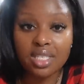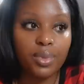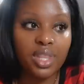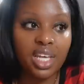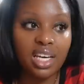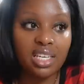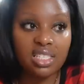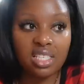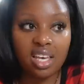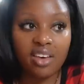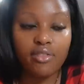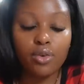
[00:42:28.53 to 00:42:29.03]

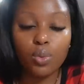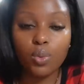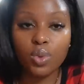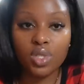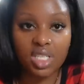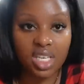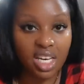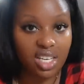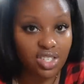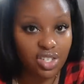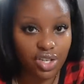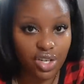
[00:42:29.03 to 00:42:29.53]
Thanksgiving was
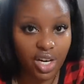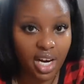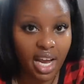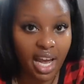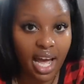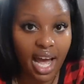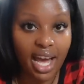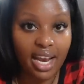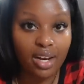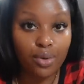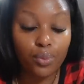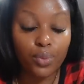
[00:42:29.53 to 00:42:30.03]
yesterday.
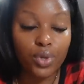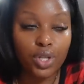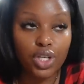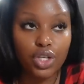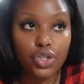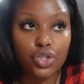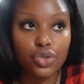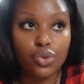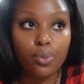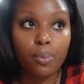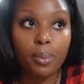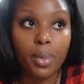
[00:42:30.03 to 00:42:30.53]
I didn't really
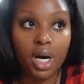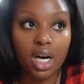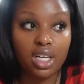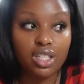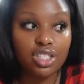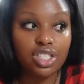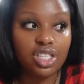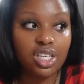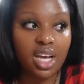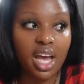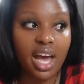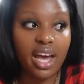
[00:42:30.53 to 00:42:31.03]
do
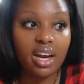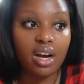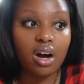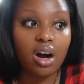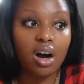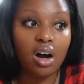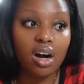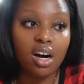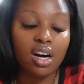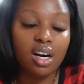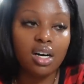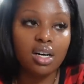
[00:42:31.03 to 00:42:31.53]
much at
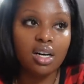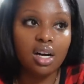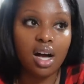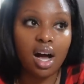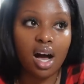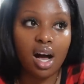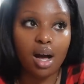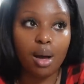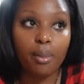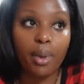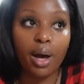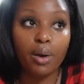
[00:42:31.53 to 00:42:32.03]
all.
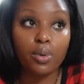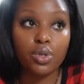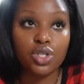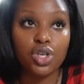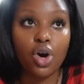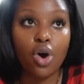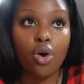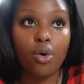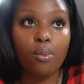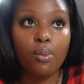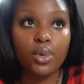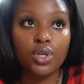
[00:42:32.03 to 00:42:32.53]
I was
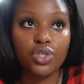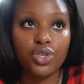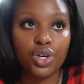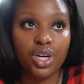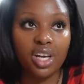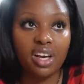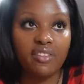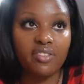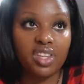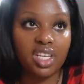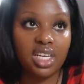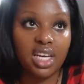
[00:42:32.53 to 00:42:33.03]
home majority
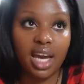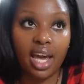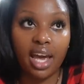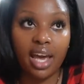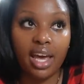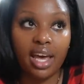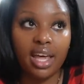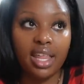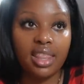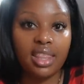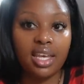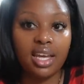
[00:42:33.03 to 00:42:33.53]
of the
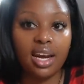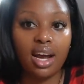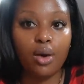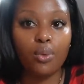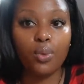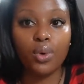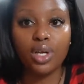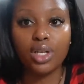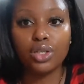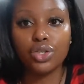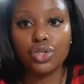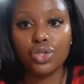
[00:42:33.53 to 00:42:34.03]
day, and then I
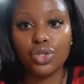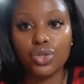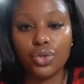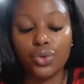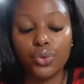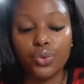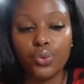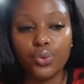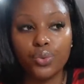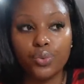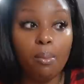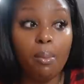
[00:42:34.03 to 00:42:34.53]
went
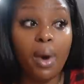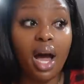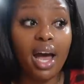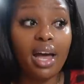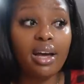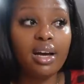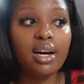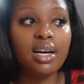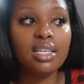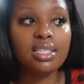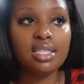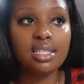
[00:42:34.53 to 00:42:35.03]
to my
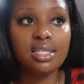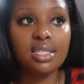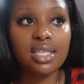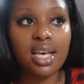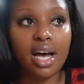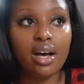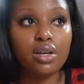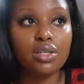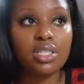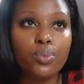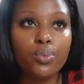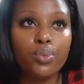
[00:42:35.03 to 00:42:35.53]
cousin's
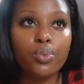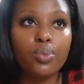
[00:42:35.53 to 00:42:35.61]
house.